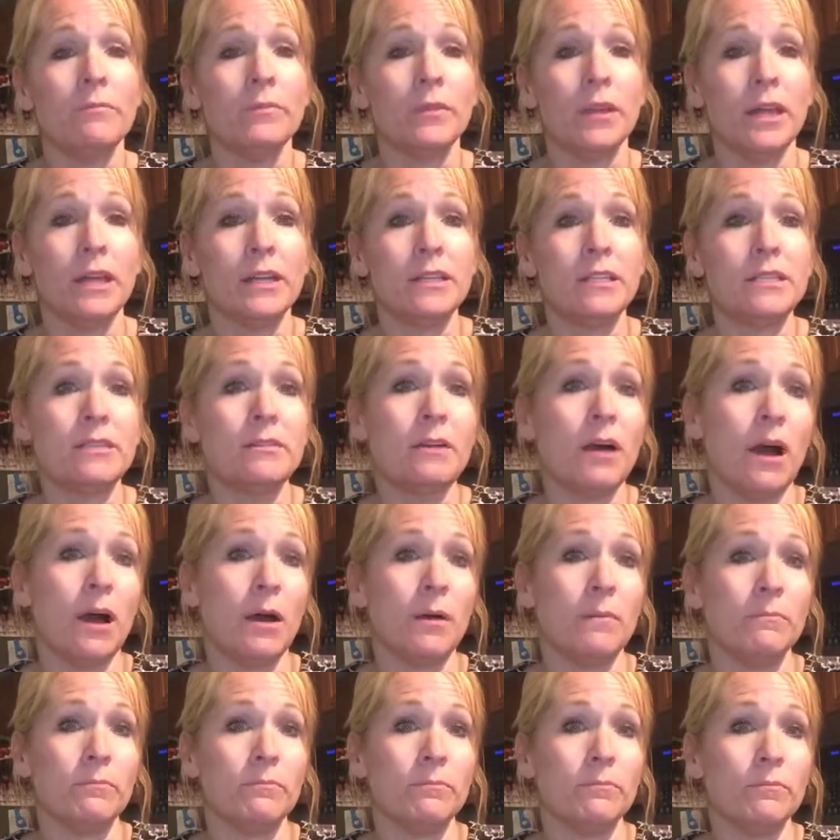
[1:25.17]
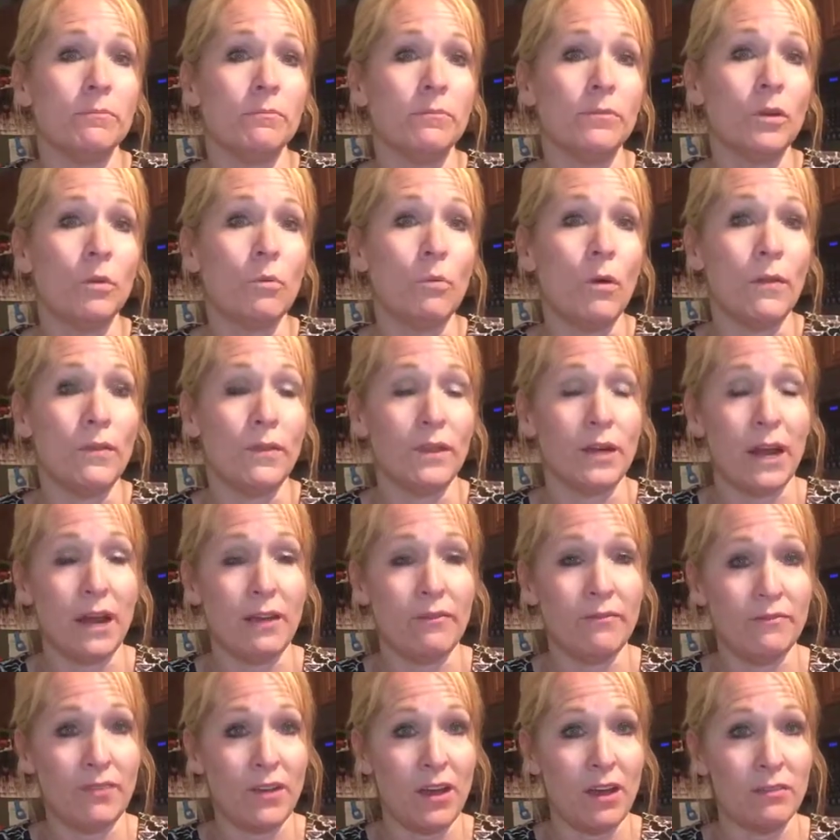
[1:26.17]
It's the one that I
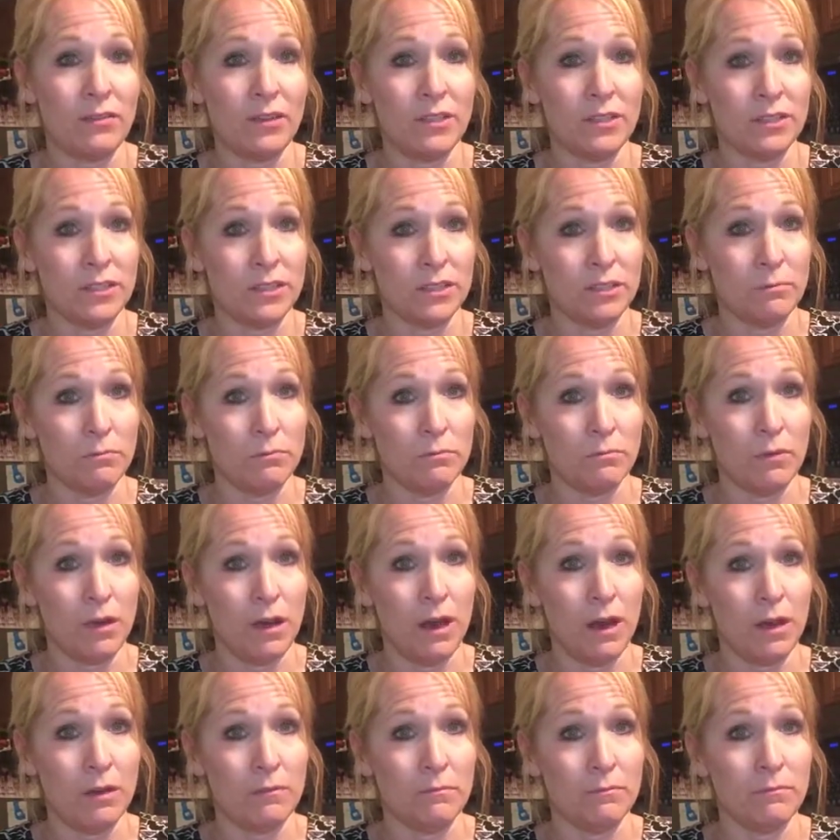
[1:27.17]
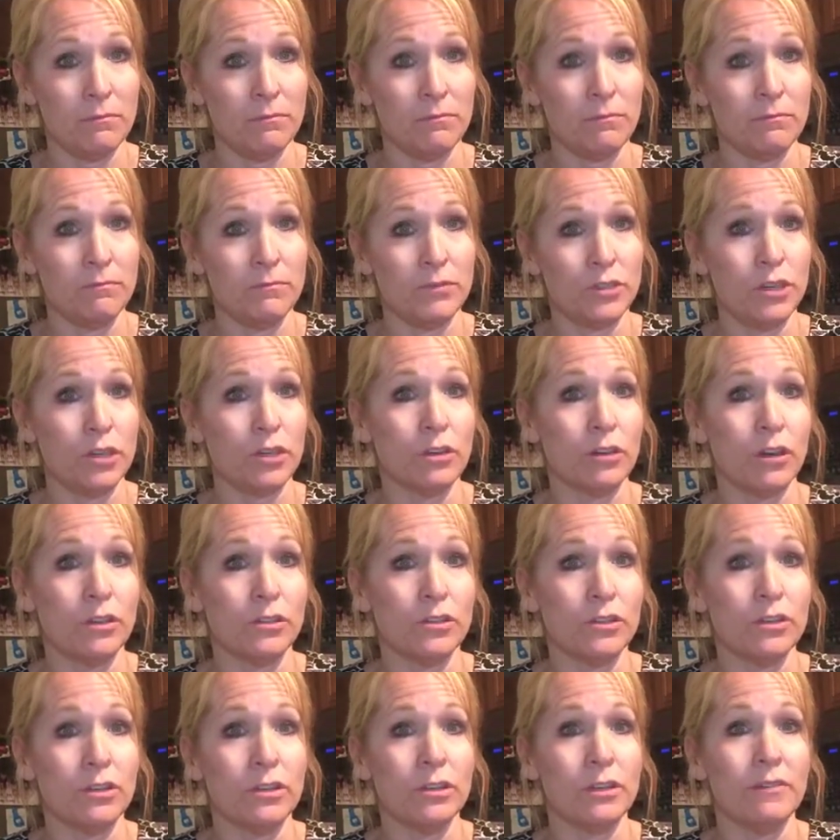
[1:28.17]
found is the sugar
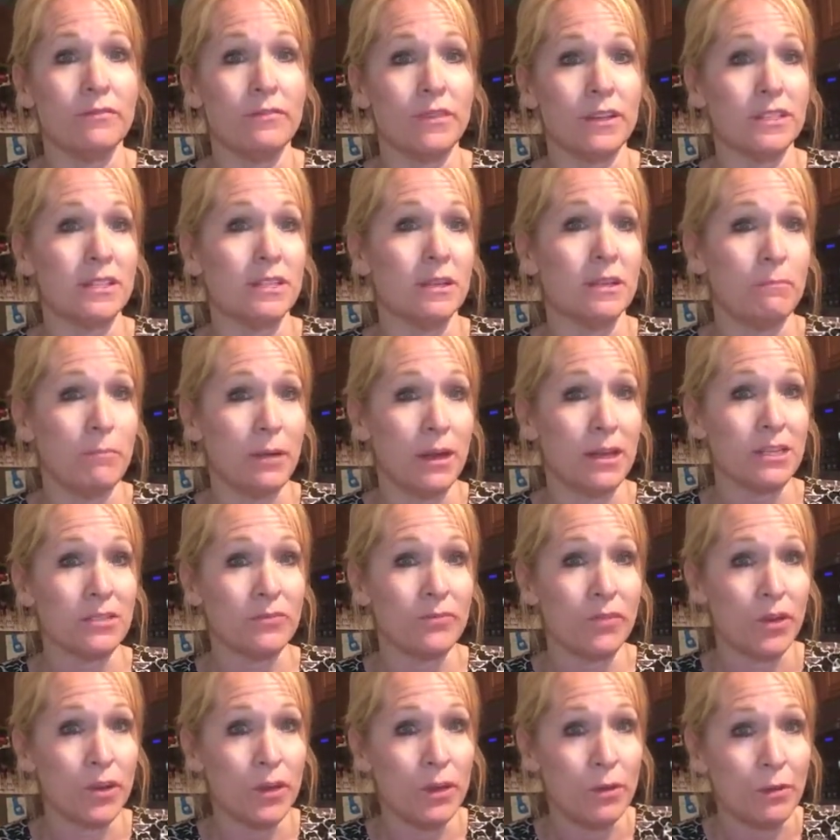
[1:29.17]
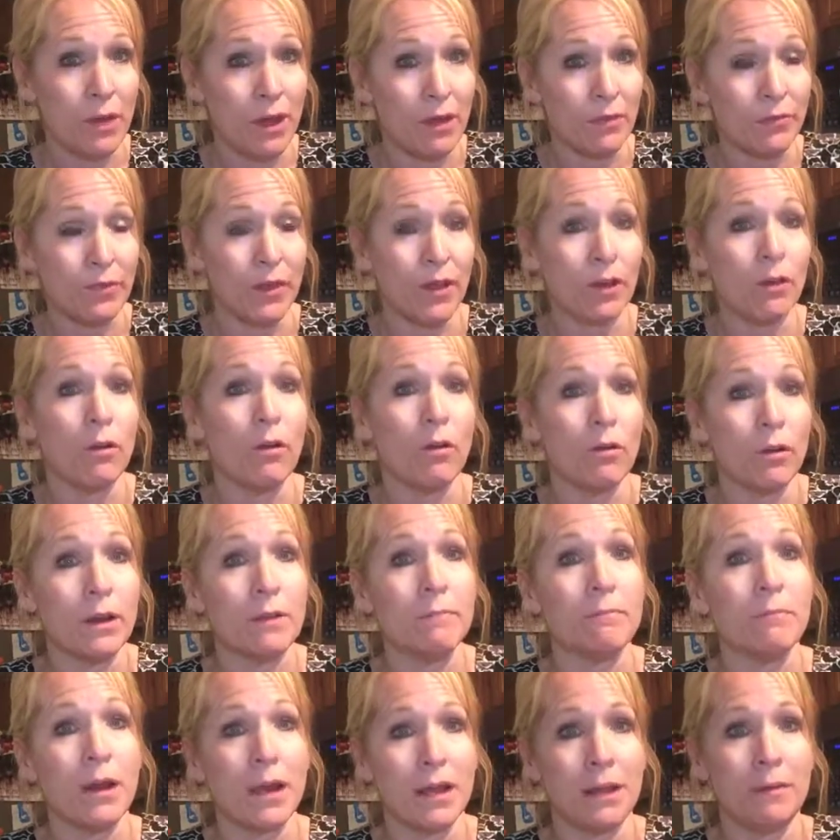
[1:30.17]
alternative that's the best for you out there, or
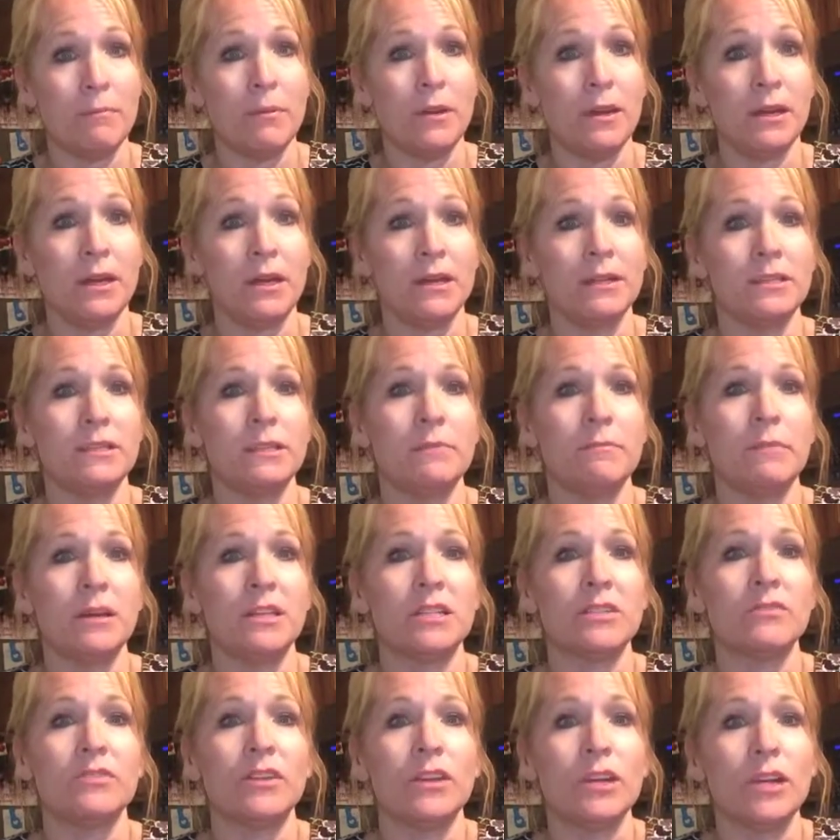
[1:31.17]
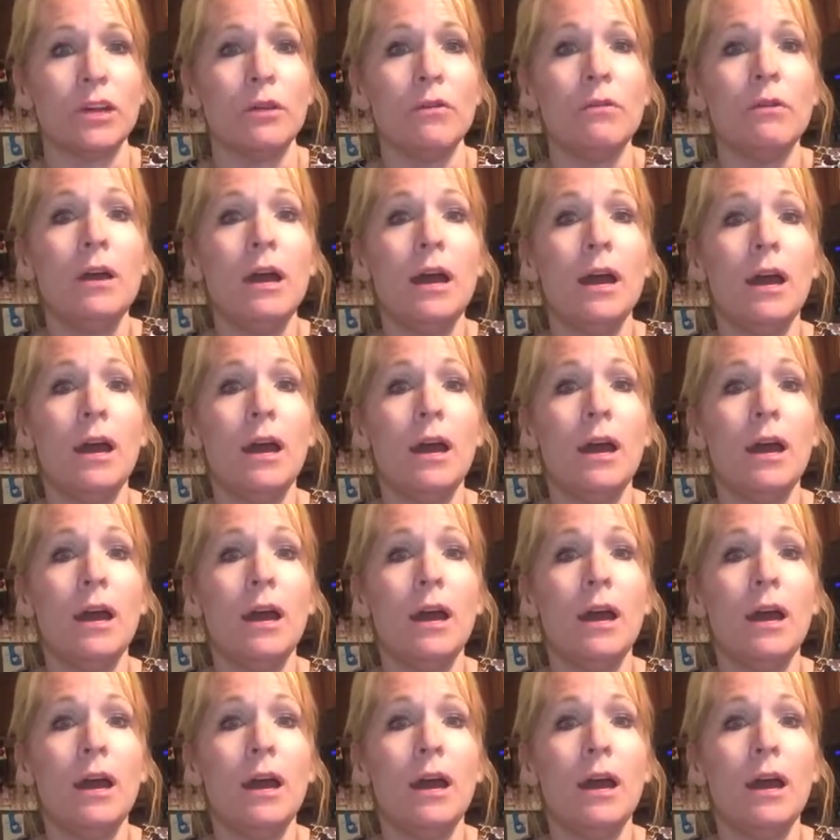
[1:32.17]
in my opinion is the best for you.